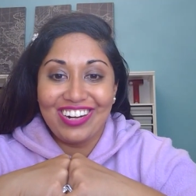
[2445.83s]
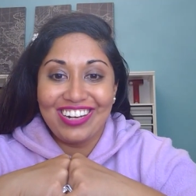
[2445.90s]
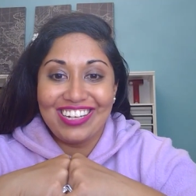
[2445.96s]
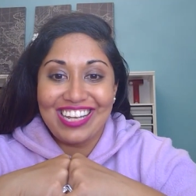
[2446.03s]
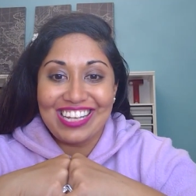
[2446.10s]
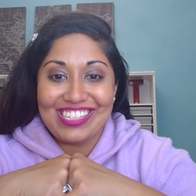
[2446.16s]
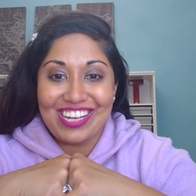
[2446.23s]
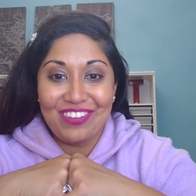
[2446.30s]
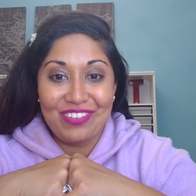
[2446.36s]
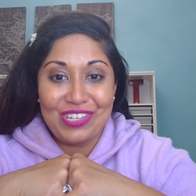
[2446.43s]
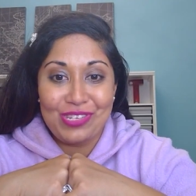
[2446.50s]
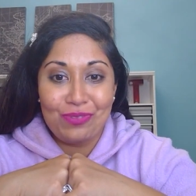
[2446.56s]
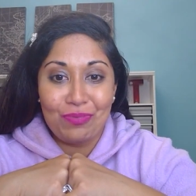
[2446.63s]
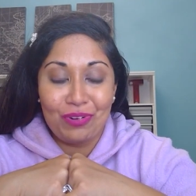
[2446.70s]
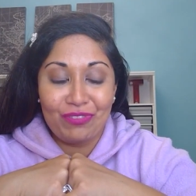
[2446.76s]
And that's going to be
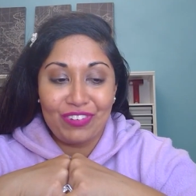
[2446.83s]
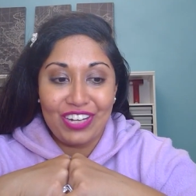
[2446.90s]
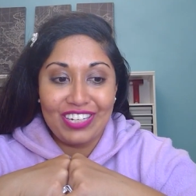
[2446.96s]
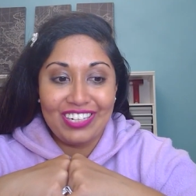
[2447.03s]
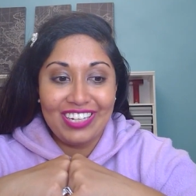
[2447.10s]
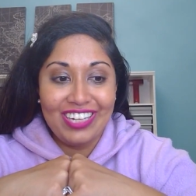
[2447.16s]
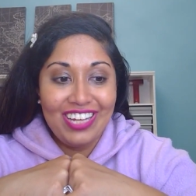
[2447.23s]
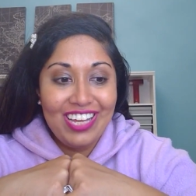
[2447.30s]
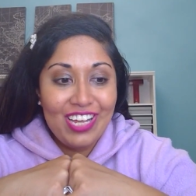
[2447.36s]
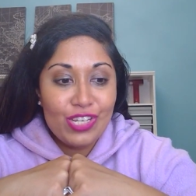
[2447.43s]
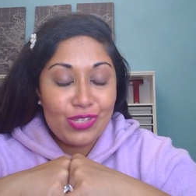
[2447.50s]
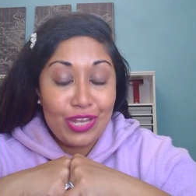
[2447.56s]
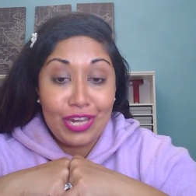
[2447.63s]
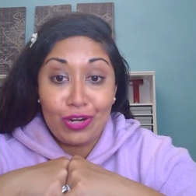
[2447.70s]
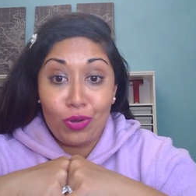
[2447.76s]
super fun.
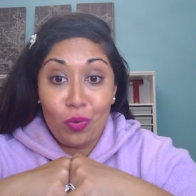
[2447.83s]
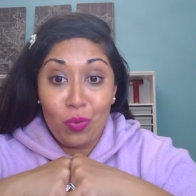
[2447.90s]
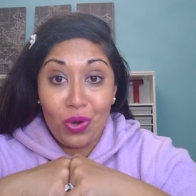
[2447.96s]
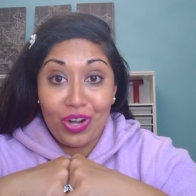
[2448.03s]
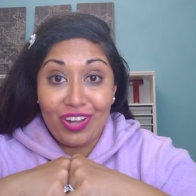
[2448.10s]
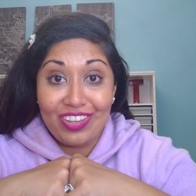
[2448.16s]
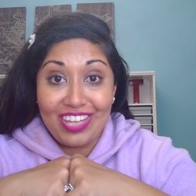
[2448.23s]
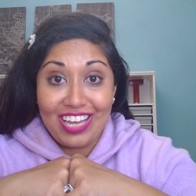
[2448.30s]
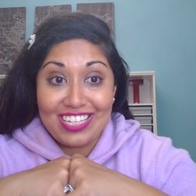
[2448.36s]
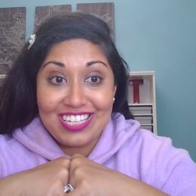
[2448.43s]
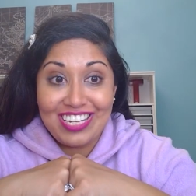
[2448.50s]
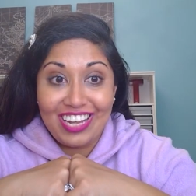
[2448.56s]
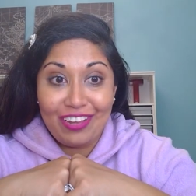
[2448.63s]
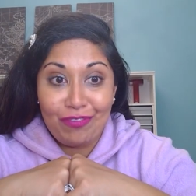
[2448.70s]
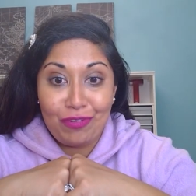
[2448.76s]
So I got to go work on that
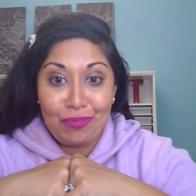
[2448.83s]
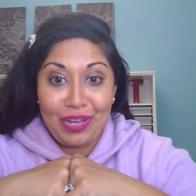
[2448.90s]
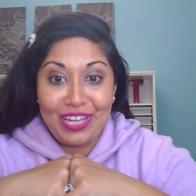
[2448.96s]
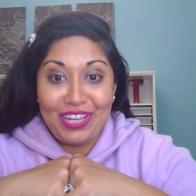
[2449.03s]
tonight for my